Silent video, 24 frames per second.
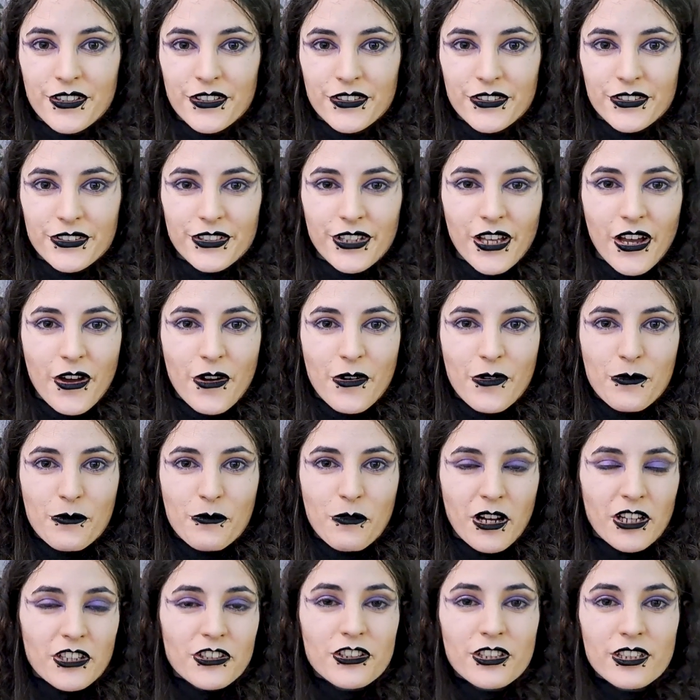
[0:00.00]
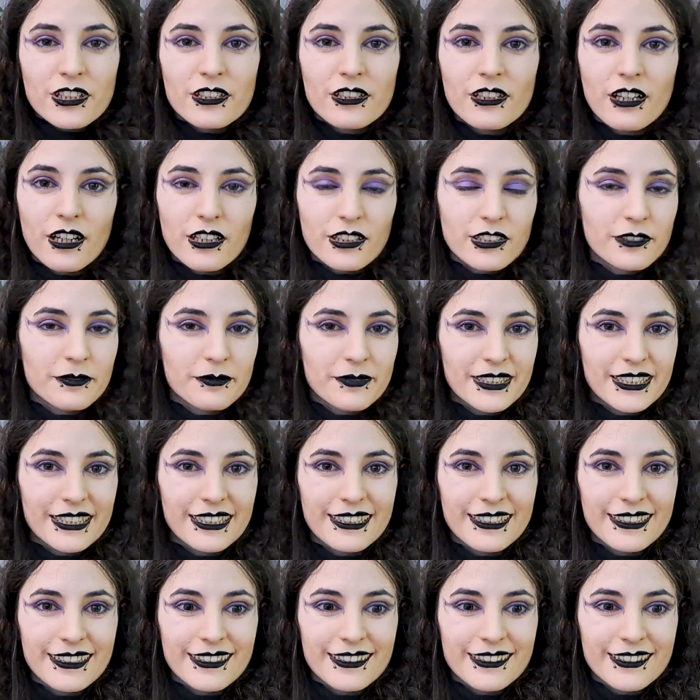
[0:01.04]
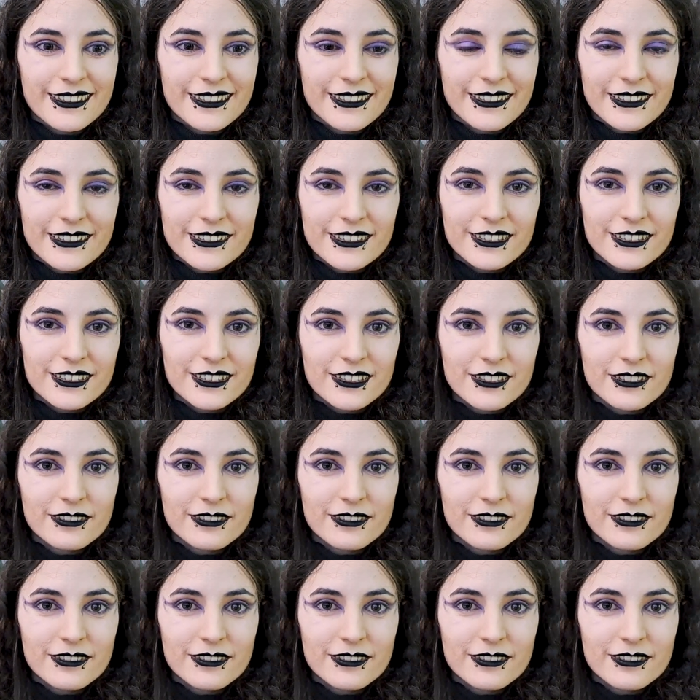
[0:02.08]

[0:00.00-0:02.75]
Now, why she got me this